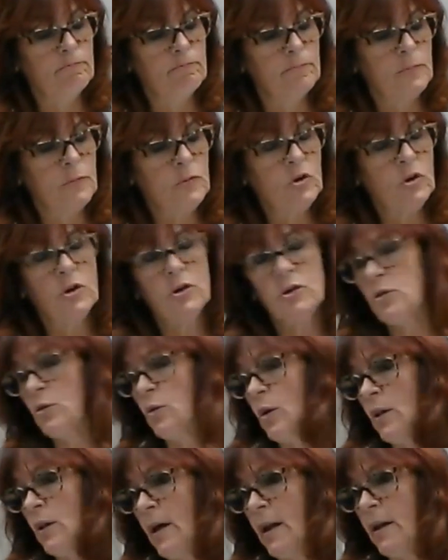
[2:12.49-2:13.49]
took us
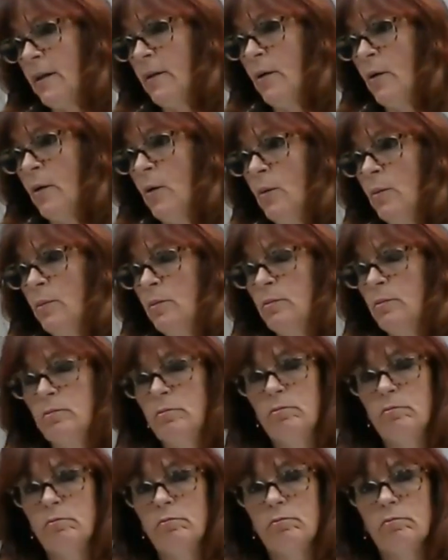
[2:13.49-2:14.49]
all out of the home.
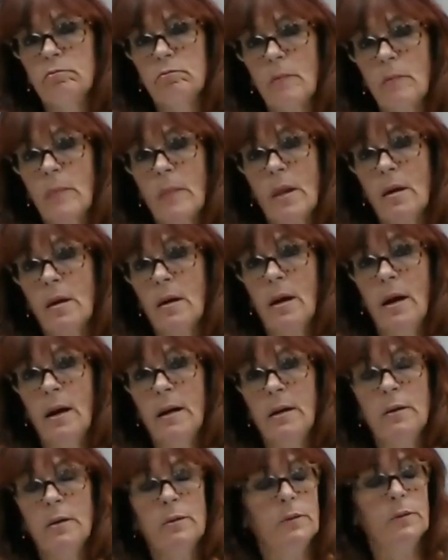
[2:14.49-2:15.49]

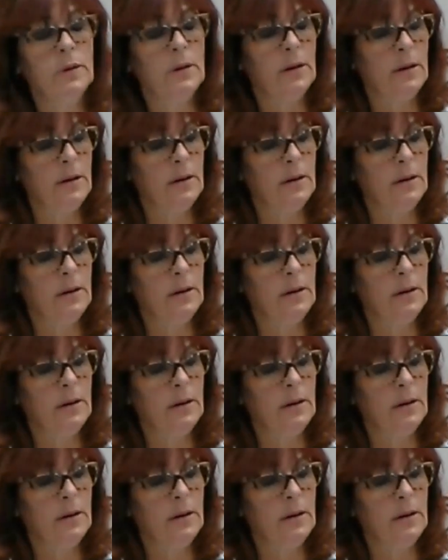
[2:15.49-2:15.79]
I don't